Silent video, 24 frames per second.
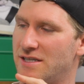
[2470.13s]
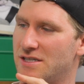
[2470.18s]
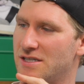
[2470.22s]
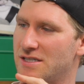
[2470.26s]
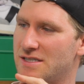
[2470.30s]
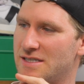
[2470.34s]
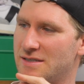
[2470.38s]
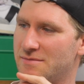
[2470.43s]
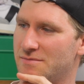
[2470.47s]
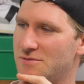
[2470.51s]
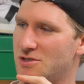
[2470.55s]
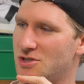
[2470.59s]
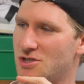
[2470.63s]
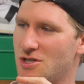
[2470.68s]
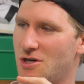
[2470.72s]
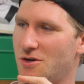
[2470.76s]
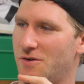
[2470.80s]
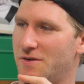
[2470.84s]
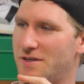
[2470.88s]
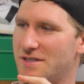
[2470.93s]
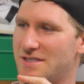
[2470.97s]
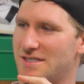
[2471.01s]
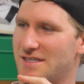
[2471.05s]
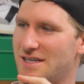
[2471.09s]
just am so
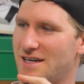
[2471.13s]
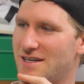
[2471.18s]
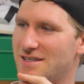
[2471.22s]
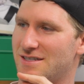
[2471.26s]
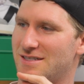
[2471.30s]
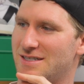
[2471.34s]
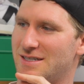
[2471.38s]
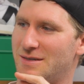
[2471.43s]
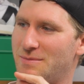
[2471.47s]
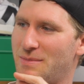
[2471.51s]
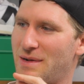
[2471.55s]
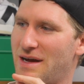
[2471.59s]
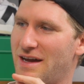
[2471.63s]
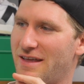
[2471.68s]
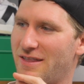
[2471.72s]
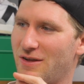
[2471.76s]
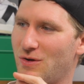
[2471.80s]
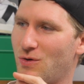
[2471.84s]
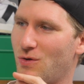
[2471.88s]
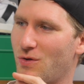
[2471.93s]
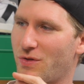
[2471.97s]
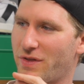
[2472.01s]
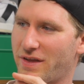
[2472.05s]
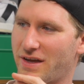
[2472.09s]
disgusted by the
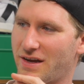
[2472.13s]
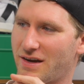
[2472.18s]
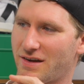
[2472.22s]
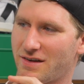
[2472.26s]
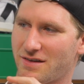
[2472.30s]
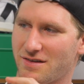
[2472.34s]
whole thing.